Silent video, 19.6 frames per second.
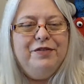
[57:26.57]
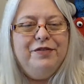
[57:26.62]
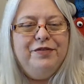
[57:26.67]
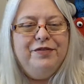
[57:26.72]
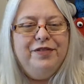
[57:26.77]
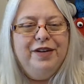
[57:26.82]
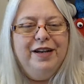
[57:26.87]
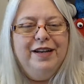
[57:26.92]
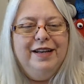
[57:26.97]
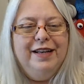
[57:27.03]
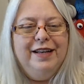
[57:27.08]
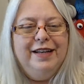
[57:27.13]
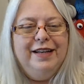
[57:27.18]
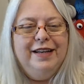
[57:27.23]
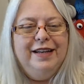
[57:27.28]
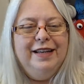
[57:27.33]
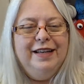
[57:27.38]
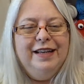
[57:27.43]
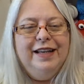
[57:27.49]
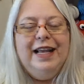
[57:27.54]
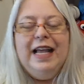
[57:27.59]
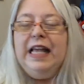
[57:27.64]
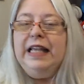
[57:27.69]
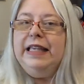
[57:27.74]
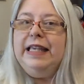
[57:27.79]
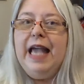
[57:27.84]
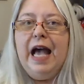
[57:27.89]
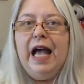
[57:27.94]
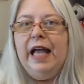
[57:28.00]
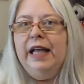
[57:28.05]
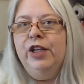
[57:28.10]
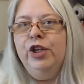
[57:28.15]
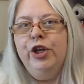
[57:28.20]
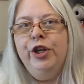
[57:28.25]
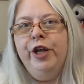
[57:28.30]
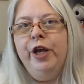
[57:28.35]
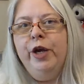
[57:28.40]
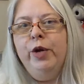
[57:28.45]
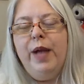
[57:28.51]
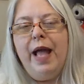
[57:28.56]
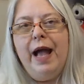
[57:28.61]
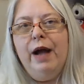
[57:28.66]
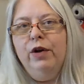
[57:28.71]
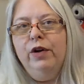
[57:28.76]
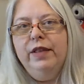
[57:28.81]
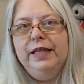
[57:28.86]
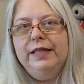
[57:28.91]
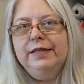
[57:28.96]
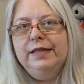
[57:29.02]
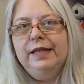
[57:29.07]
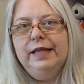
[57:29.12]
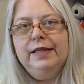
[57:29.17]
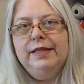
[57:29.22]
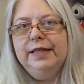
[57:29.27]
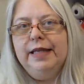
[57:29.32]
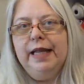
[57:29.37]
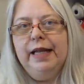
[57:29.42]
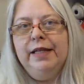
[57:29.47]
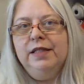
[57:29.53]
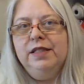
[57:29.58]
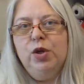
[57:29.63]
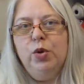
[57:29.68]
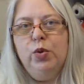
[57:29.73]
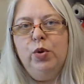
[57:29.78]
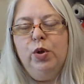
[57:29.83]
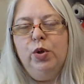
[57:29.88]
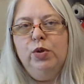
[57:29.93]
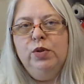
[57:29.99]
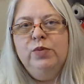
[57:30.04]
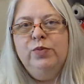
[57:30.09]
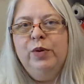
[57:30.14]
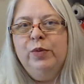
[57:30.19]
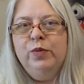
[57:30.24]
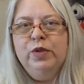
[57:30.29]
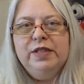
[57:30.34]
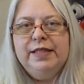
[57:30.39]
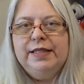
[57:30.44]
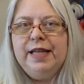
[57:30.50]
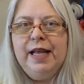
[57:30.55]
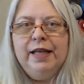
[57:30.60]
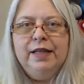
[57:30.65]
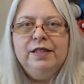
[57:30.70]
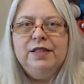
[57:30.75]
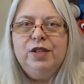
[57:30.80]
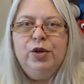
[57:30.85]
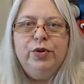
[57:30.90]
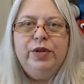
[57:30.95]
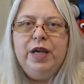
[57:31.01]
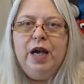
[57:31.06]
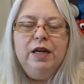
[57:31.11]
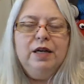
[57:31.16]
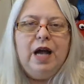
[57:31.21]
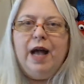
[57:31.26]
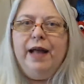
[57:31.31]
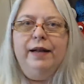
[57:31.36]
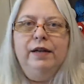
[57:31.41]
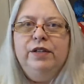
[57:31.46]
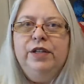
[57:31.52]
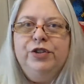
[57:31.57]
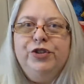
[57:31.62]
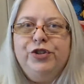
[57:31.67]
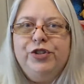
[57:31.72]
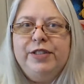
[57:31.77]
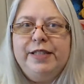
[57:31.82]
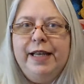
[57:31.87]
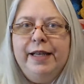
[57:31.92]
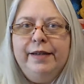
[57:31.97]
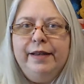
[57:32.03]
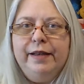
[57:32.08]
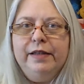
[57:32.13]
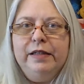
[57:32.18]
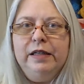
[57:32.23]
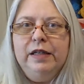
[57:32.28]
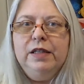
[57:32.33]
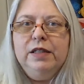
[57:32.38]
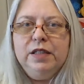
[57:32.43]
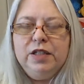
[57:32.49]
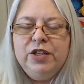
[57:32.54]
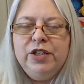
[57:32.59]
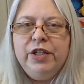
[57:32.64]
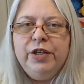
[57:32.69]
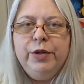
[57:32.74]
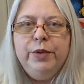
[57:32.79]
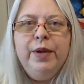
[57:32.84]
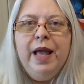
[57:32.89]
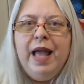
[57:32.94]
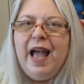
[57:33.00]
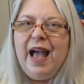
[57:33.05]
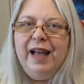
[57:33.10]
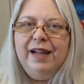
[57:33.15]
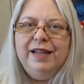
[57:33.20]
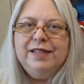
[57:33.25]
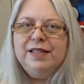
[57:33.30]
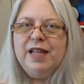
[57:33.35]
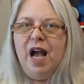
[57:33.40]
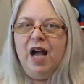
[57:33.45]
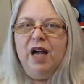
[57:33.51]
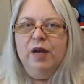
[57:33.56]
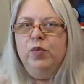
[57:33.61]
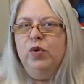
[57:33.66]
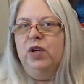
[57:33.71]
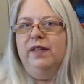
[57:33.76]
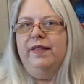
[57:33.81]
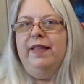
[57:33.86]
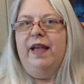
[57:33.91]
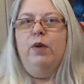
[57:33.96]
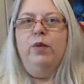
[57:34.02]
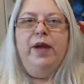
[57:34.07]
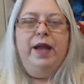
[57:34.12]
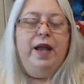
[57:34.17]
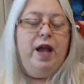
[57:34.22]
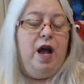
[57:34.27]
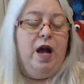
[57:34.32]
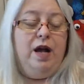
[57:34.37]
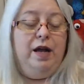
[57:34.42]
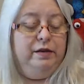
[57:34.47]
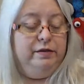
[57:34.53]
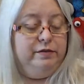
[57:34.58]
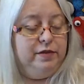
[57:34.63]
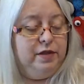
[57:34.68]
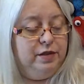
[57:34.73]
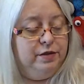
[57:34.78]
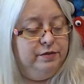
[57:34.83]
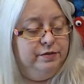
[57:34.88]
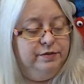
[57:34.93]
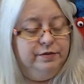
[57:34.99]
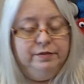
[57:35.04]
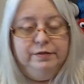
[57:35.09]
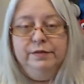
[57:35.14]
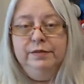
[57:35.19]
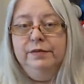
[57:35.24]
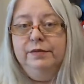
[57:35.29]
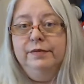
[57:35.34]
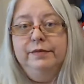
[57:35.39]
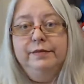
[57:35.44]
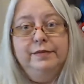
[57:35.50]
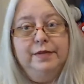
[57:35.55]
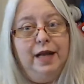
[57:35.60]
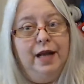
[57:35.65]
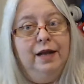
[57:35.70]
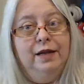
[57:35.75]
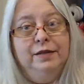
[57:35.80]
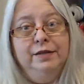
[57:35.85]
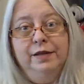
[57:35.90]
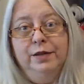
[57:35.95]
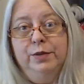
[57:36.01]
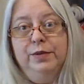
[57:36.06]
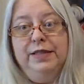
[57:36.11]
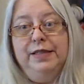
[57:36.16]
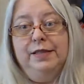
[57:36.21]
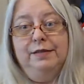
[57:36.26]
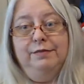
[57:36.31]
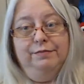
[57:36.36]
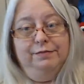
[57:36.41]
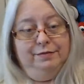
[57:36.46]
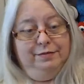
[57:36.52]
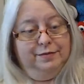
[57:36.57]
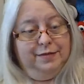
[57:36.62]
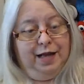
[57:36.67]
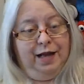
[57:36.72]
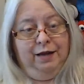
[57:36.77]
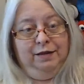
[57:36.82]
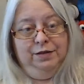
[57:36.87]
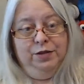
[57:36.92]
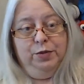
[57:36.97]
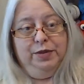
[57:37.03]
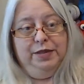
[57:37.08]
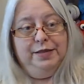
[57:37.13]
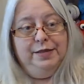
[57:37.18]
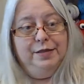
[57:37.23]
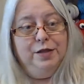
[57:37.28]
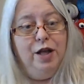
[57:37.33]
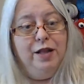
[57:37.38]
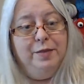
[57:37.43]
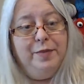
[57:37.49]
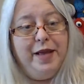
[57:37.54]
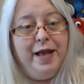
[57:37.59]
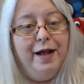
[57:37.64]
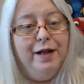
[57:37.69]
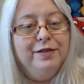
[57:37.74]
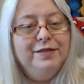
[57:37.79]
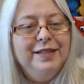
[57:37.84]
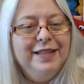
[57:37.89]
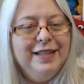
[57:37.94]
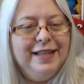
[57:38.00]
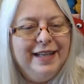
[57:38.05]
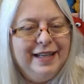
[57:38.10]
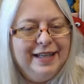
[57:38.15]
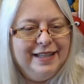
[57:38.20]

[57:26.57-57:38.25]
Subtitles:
fun? Yeah, and how are these kids getting so old when we're staying so young? I don't understand it. Do you? How does time work that way? I don't know. I don't know what it's all about.